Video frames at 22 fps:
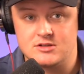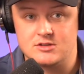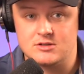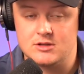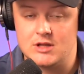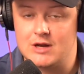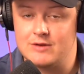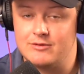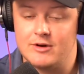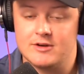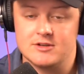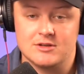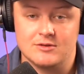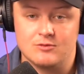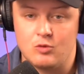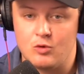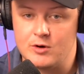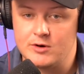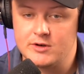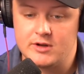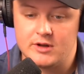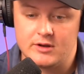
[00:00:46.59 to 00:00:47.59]
None of us have
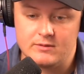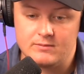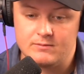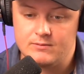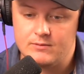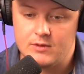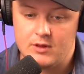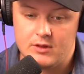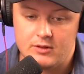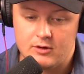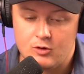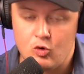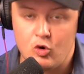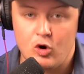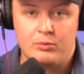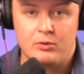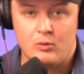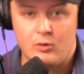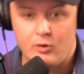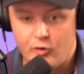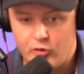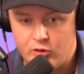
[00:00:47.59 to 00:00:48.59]
worked in the
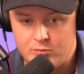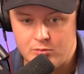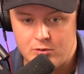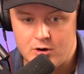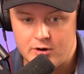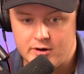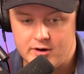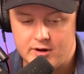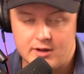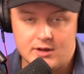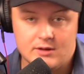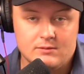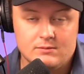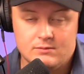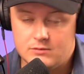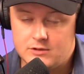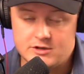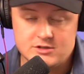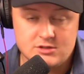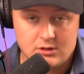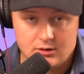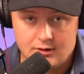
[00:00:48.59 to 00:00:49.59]
corporate world in marketing, at
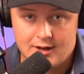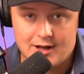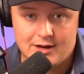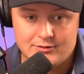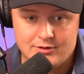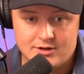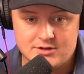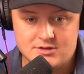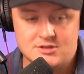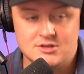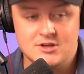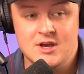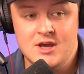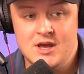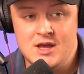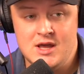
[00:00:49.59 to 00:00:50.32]
least a lot of us.